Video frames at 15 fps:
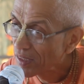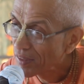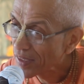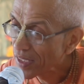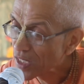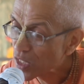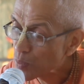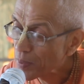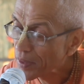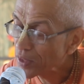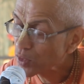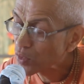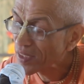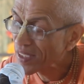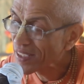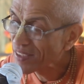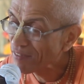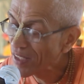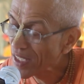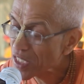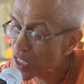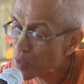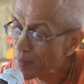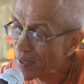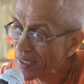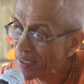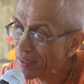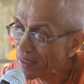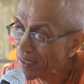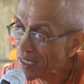that spiritual
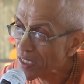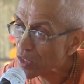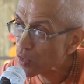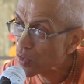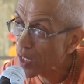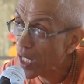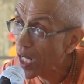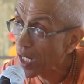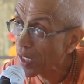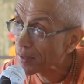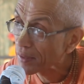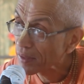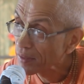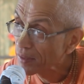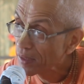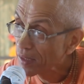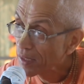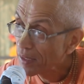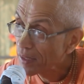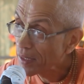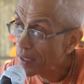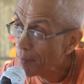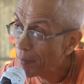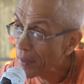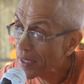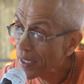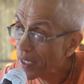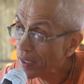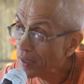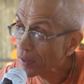advancement is not
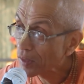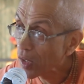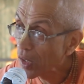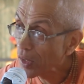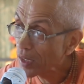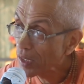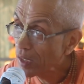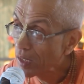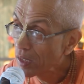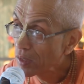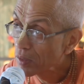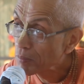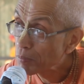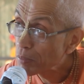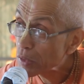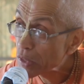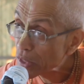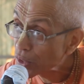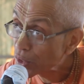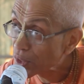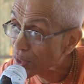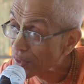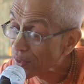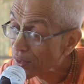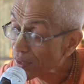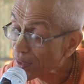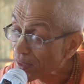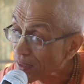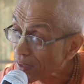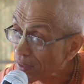dependent on
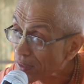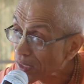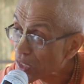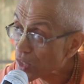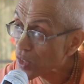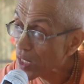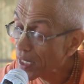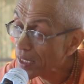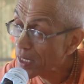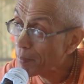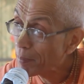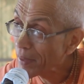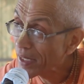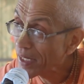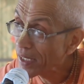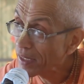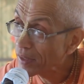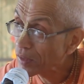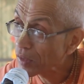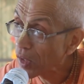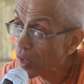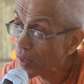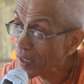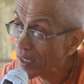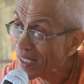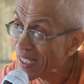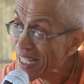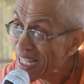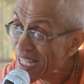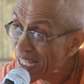position, is not dependent on
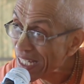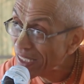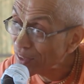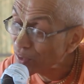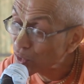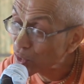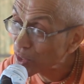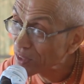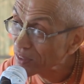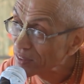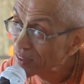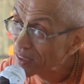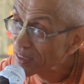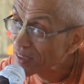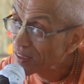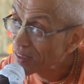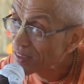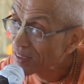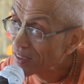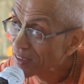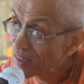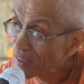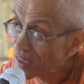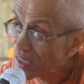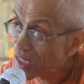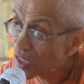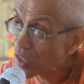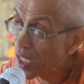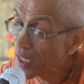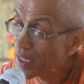age,
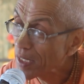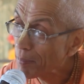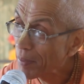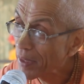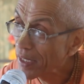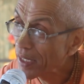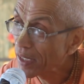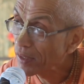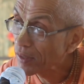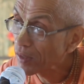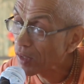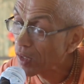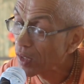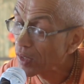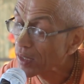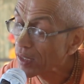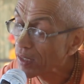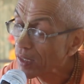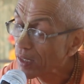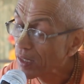is not dependent on